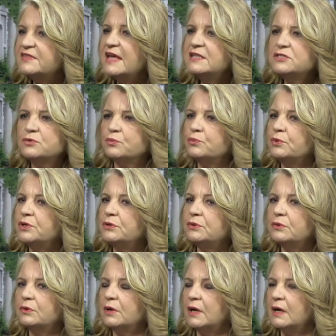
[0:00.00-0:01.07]
That's a
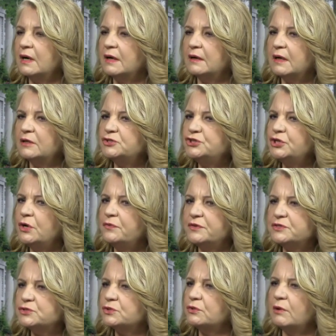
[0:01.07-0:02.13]
real uh, a show
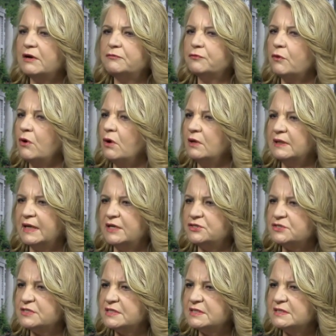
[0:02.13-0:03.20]
that's great for all
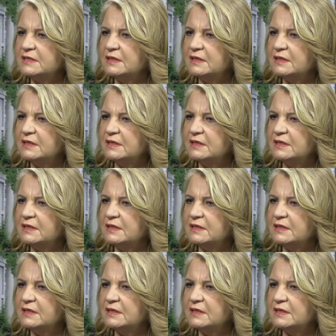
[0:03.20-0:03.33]
ages, isn't